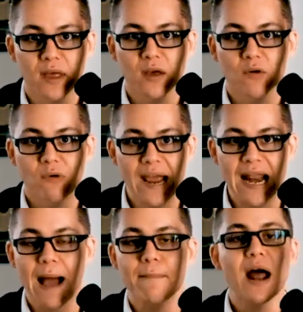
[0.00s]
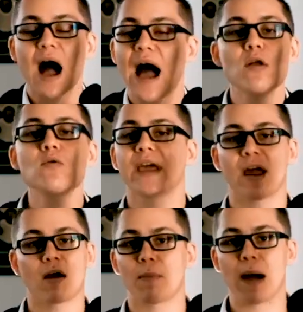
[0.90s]
Right? I don't
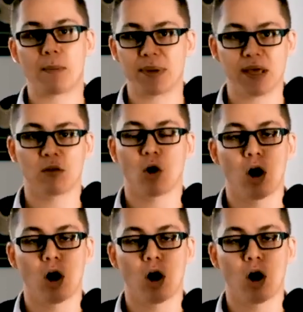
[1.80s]
care about being